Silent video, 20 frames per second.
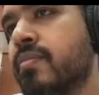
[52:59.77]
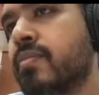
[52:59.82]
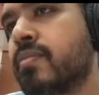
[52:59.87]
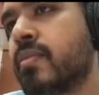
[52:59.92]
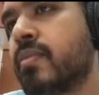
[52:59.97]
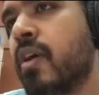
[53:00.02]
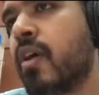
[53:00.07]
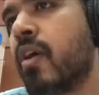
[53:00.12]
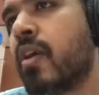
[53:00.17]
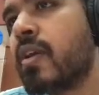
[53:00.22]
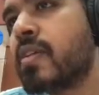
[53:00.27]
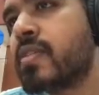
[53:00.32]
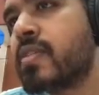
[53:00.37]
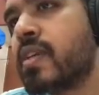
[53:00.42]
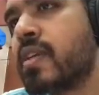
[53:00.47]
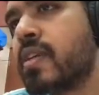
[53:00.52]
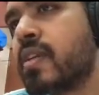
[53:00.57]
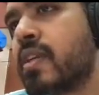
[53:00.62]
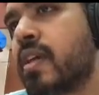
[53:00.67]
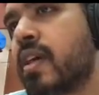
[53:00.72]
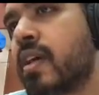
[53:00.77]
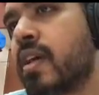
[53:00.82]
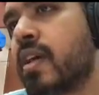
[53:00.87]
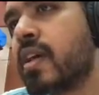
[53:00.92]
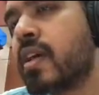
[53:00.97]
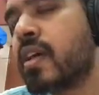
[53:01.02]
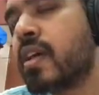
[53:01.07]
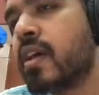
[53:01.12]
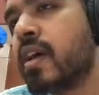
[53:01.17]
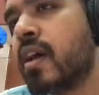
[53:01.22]
Or is it,
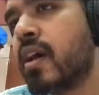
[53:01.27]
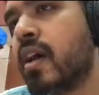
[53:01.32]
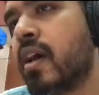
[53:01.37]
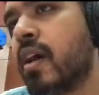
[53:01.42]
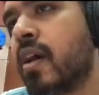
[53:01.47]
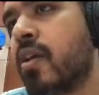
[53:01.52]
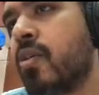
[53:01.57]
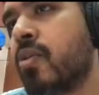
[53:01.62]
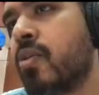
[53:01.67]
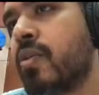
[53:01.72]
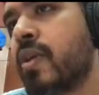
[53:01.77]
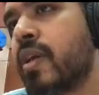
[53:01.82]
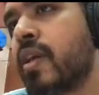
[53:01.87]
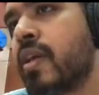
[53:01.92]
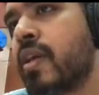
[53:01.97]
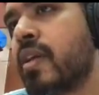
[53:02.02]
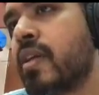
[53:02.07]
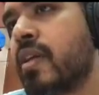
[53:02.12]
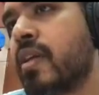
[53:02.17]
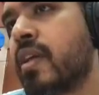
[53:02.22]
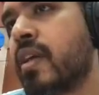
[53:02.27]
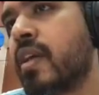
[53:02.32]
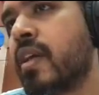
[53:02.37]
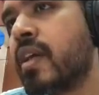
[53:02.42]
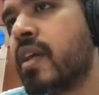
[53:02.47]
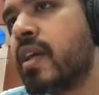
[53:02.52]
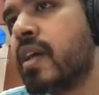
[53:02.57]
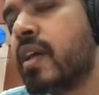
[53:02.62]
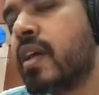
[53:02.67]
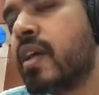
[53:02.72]
how do I
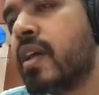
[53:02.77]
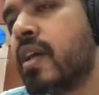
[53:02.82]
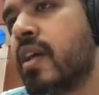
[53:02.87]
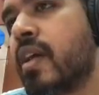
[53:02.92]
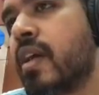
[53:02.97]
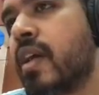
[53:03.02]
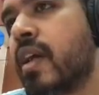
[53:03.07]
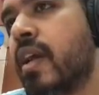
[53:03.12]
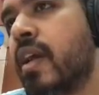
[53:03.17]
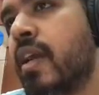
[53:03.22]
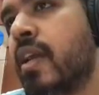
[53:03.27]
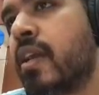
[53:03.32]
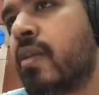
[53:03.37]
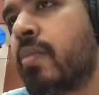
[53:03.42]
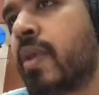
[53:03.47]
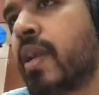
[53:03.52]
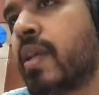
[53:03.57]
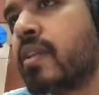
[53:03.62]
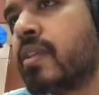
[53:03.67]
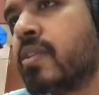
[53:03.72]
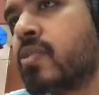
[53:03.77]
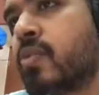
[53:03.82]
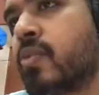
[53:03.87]
interpret this